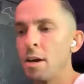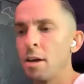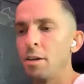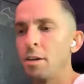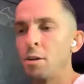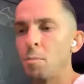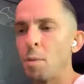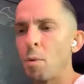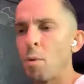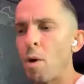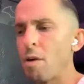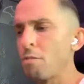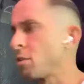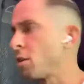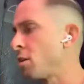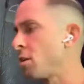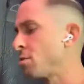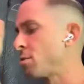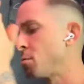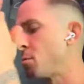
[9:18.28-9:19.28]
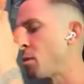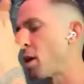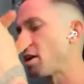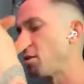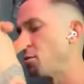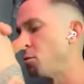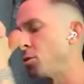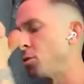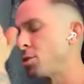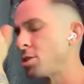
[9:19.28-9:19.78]
my wife and I will sit back
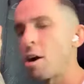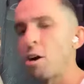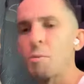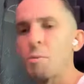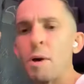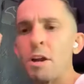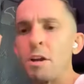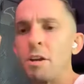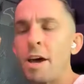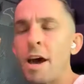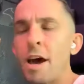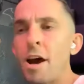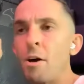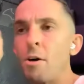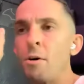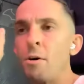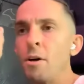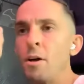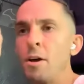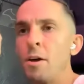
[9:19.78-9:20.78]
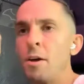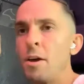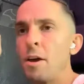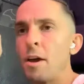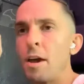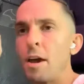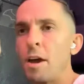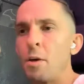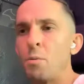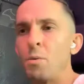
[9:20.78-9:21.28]
and we'll talk about it now.
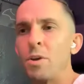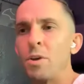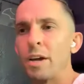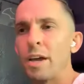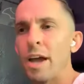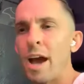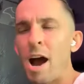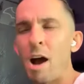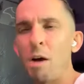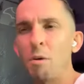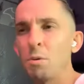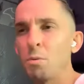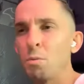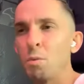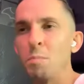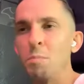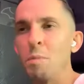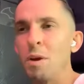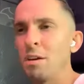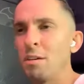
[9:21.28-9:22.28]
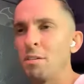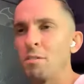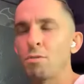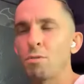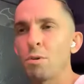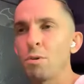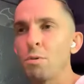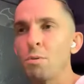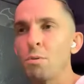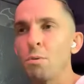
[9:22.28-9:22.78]
And we're like, how did we make it
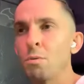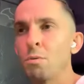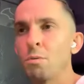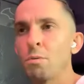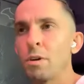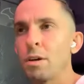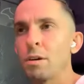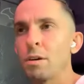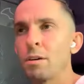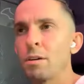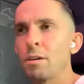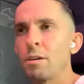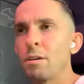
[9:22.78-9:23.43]
through? Like,